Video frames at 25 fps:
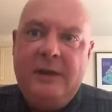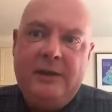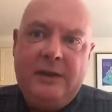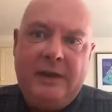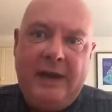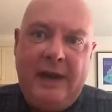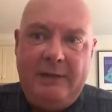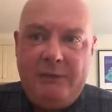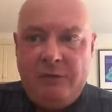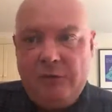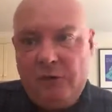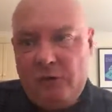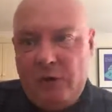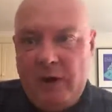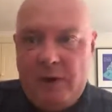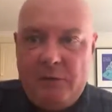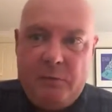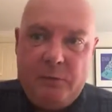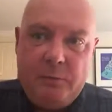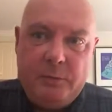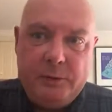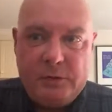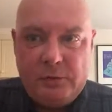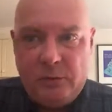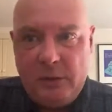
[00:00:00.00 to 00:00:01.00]
They have to
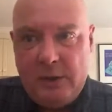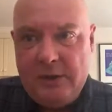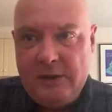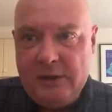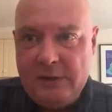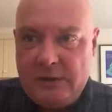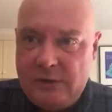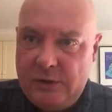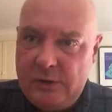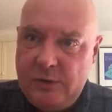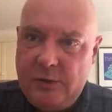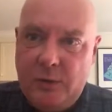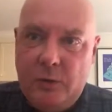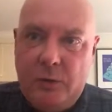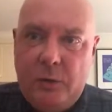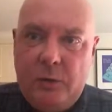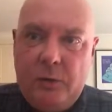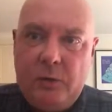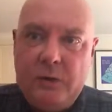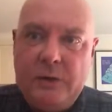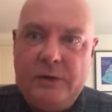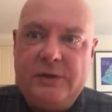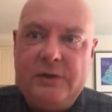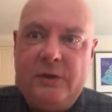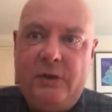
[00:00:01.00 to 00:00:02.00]
travel between the two
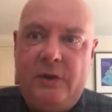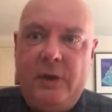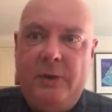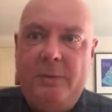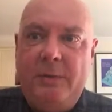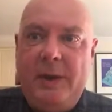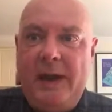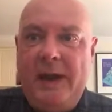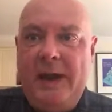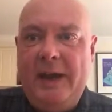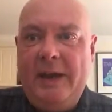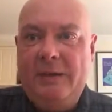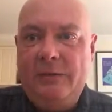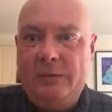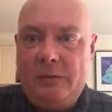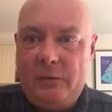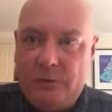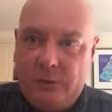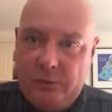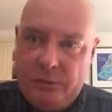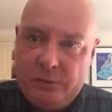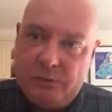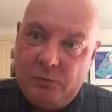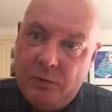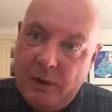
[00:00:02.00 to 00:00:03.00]
all the time, and of
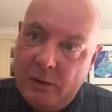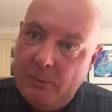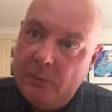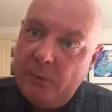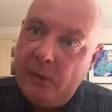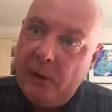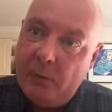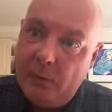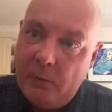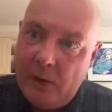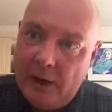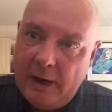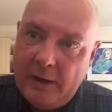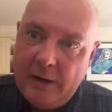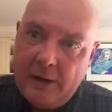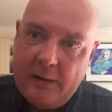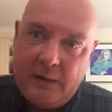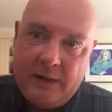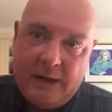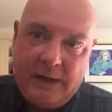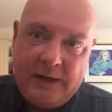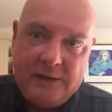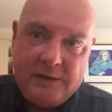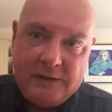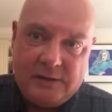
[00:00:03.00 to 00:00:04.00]
course, one by one,
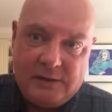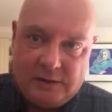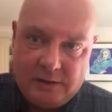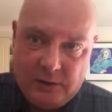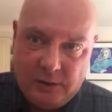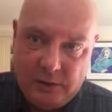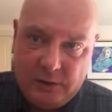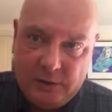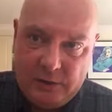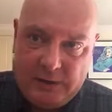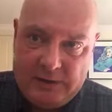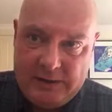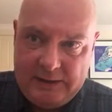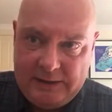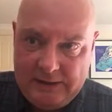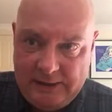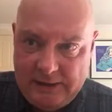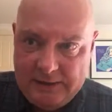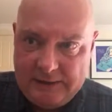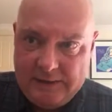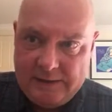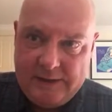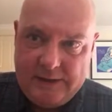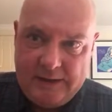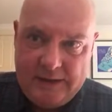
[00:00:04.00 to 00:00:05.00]
they slowly
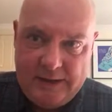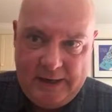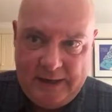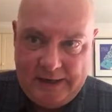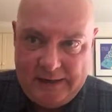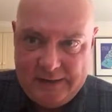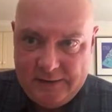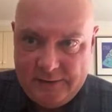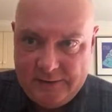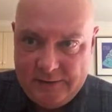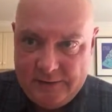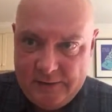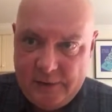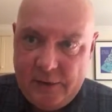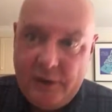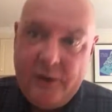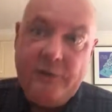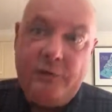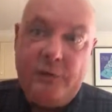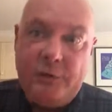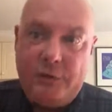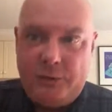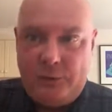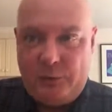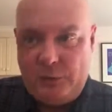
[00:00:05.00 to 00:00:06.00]
get eaten.
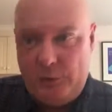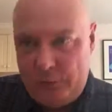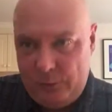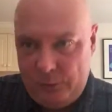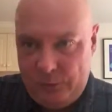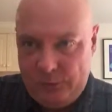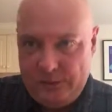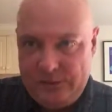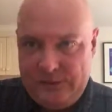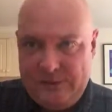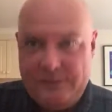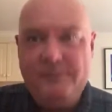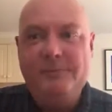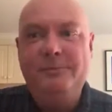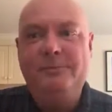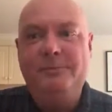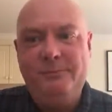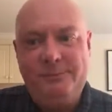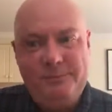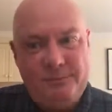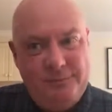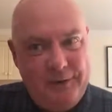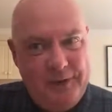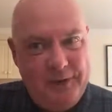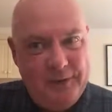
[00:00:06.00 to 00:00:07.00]
Of course,
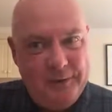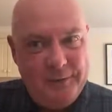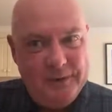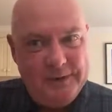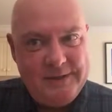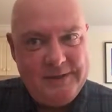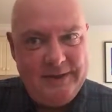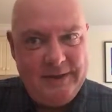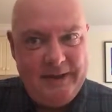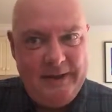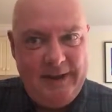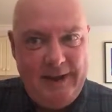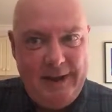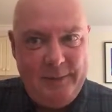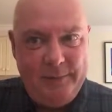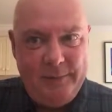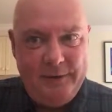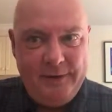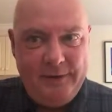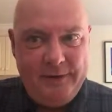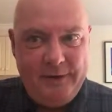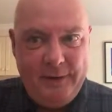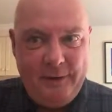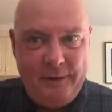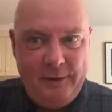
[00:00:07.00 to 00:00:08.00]
we know what's going to
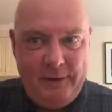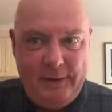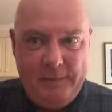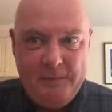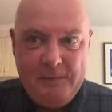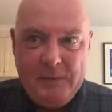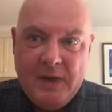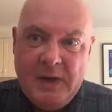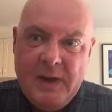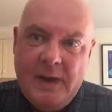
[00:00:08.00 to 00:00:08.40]
happen, don't we?